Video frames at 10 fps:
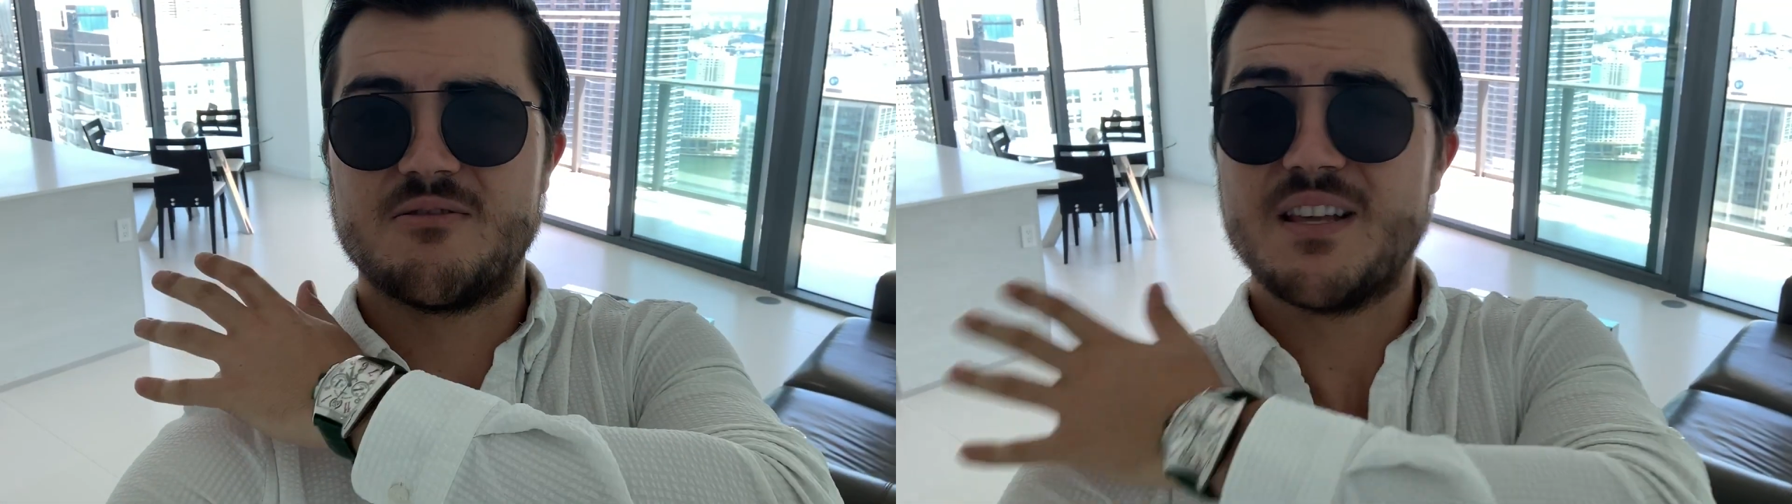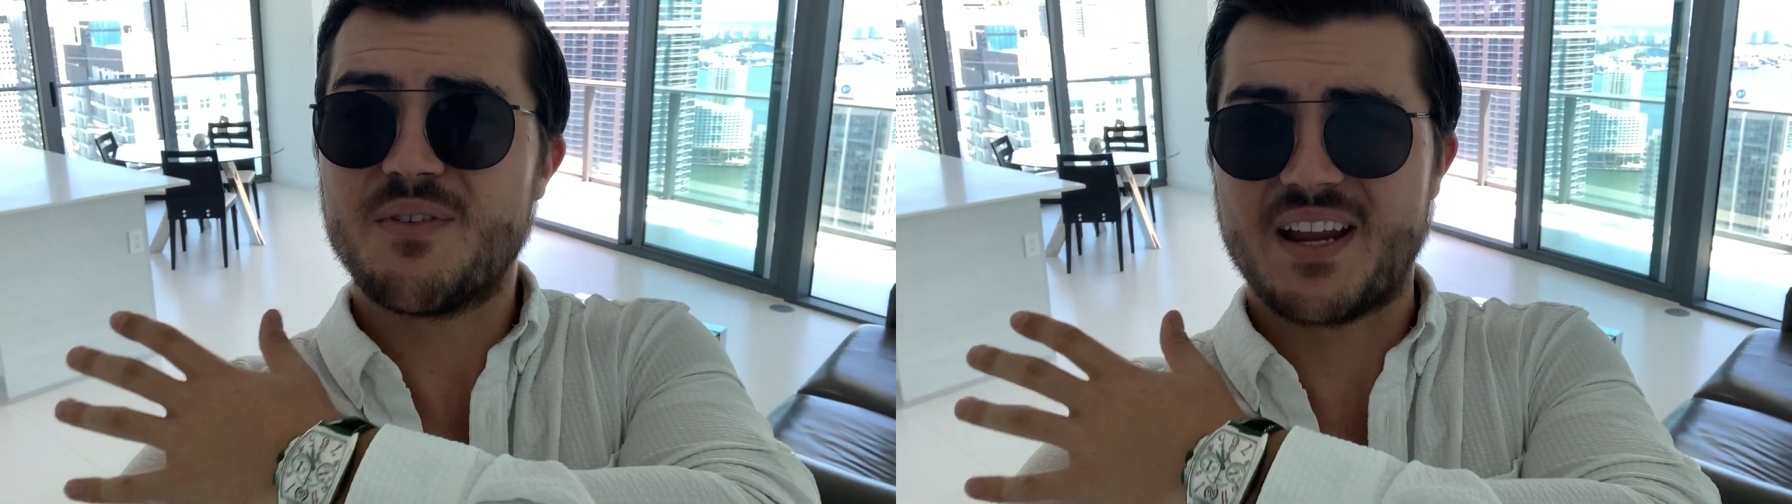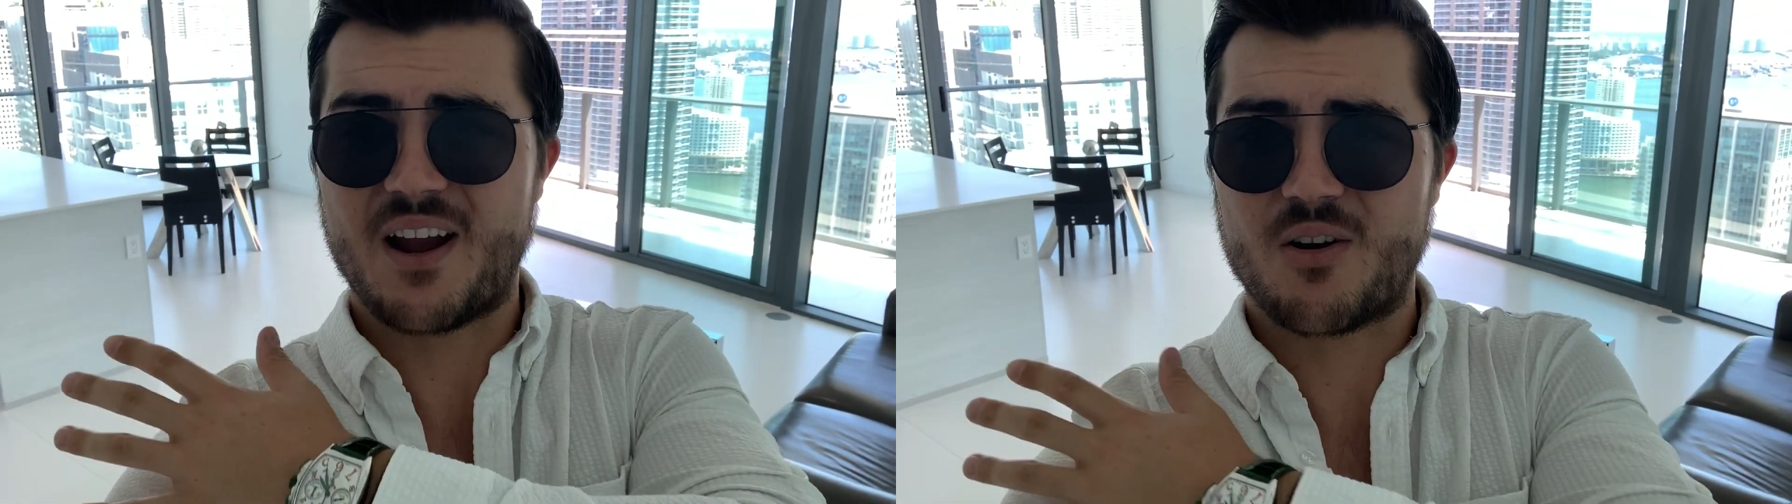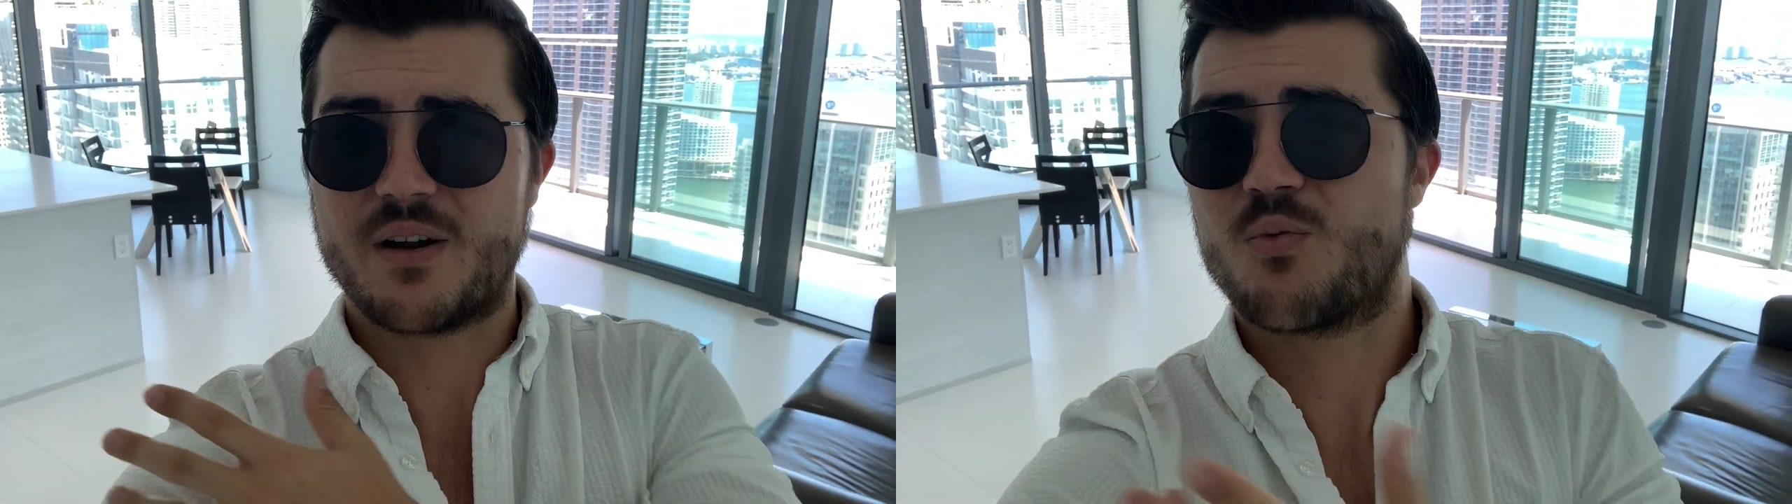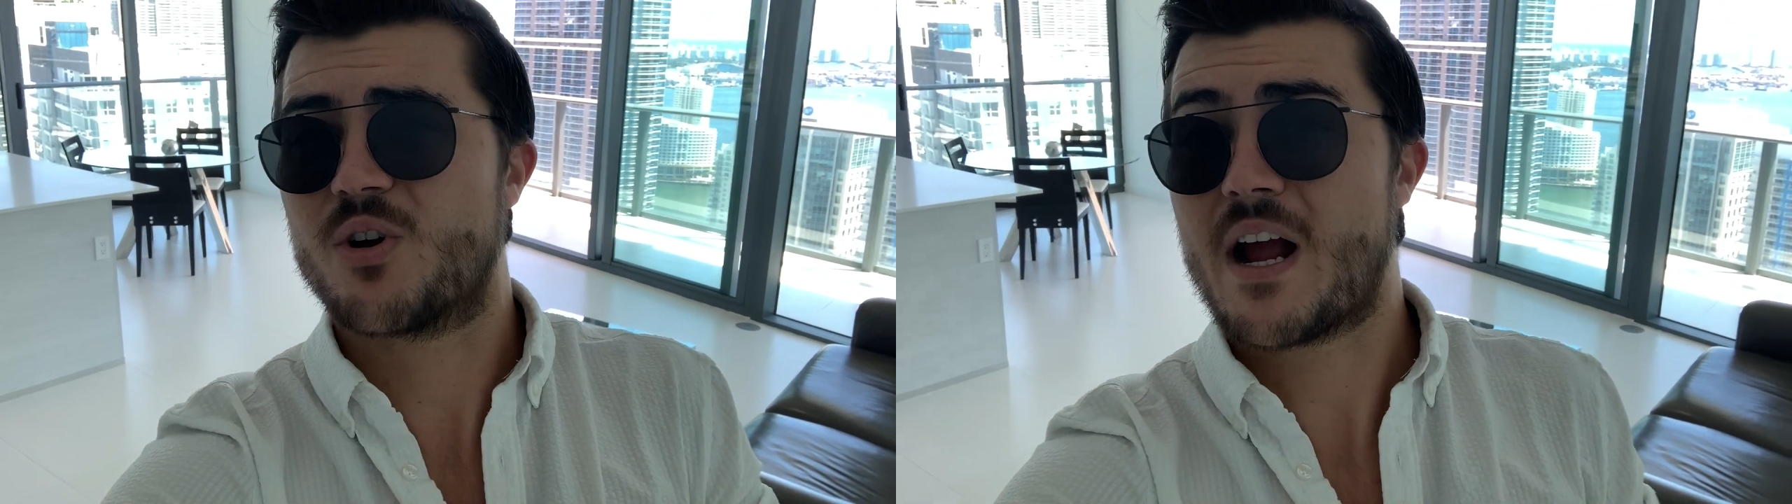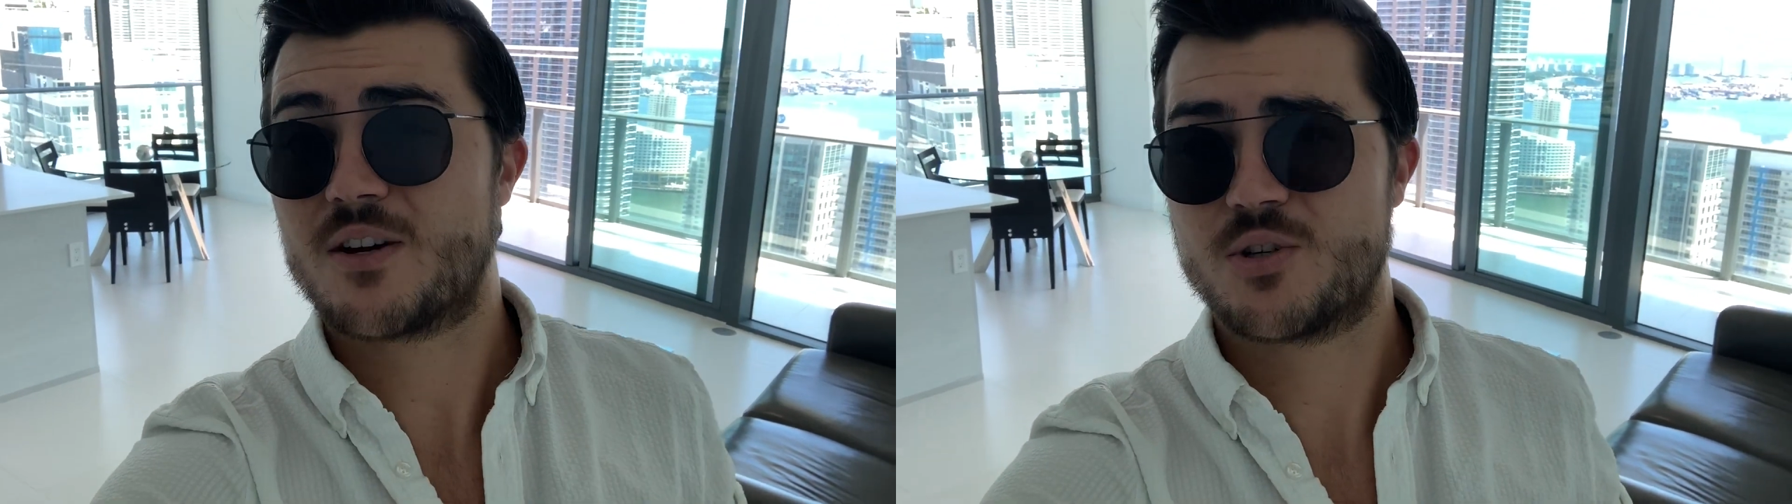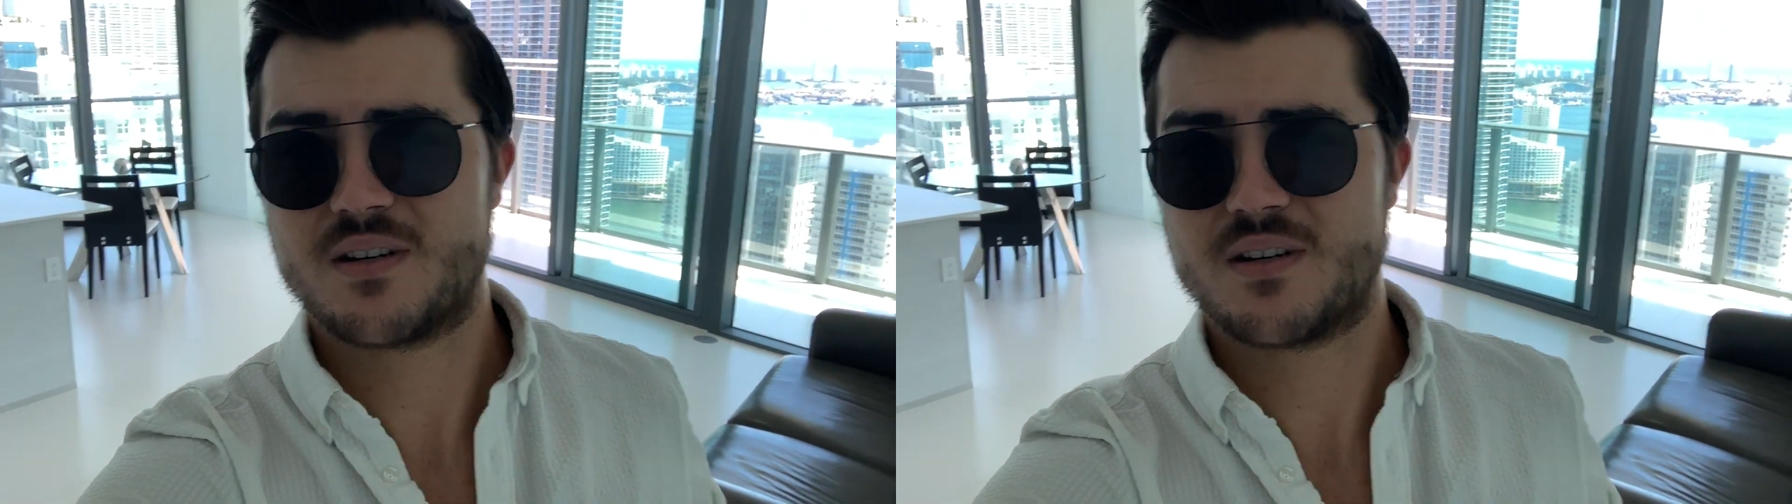living area where we're actually